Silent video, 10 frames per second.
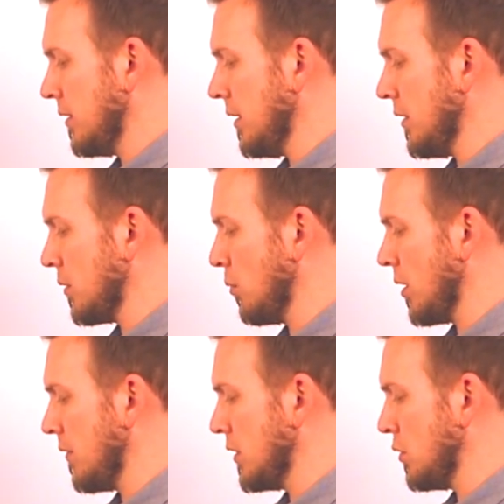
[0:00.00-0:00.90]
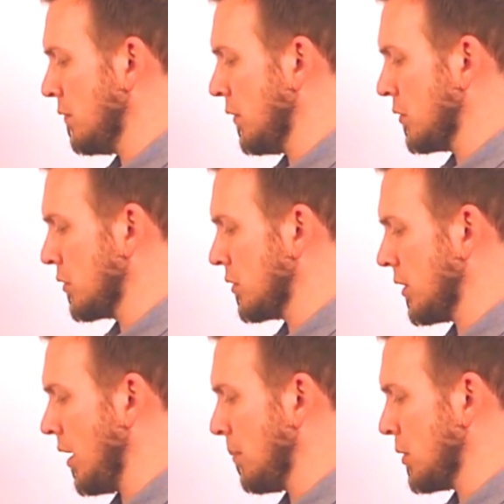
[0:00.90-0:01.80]
either one of these two filters
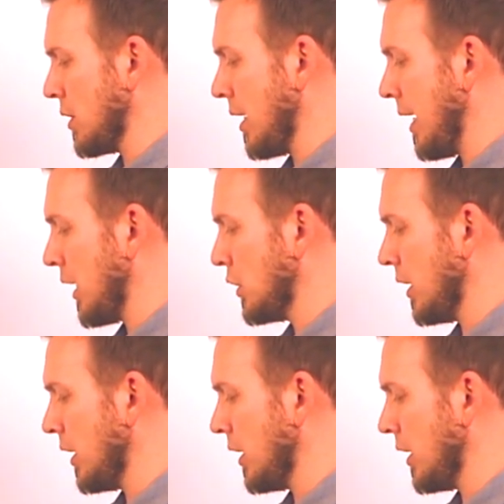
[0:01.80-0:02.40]
accomplished. I actually